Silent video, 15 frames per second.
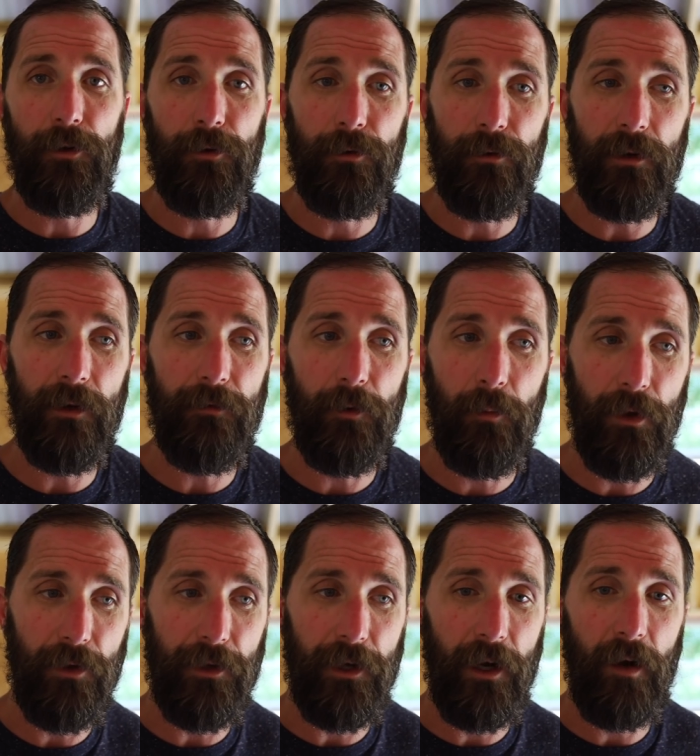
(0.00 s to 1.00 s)
you lift a
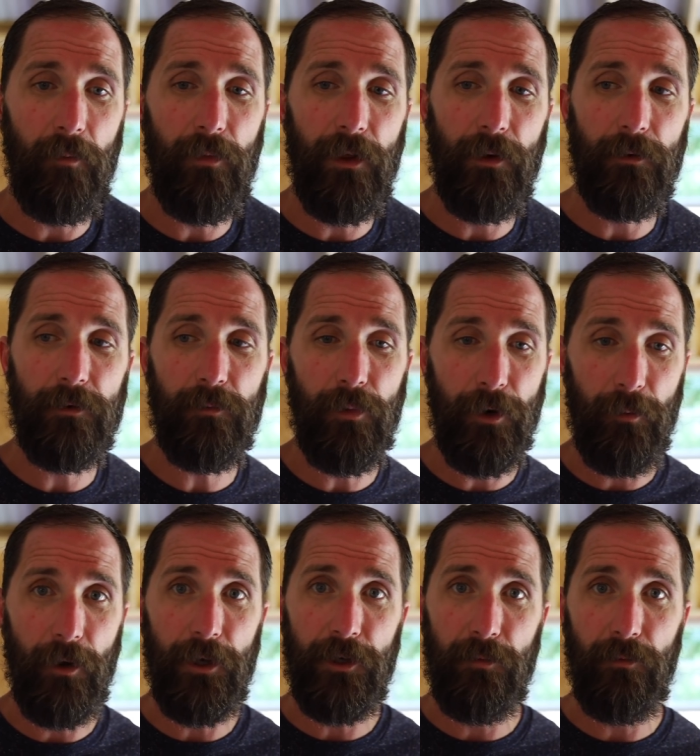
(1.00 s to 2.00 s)
building up that was pretty
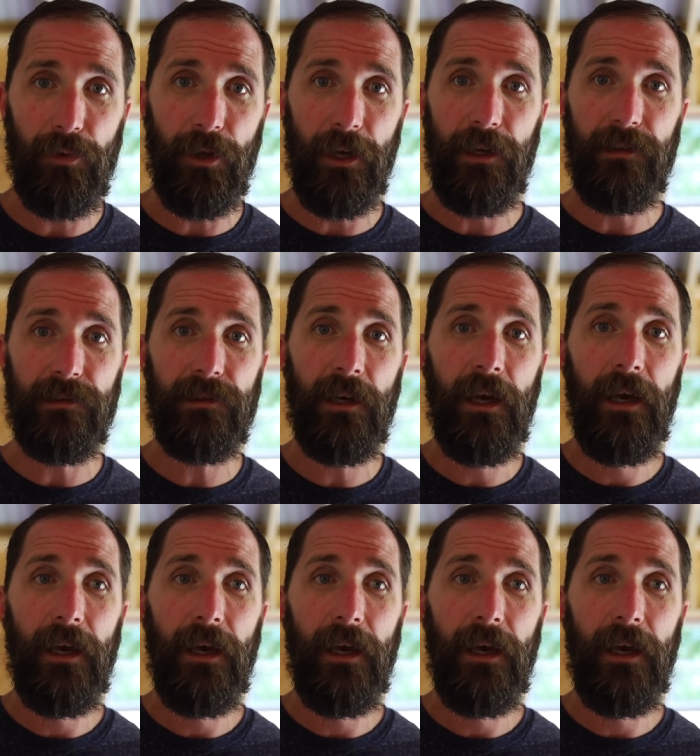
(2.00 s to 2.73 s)
much in place.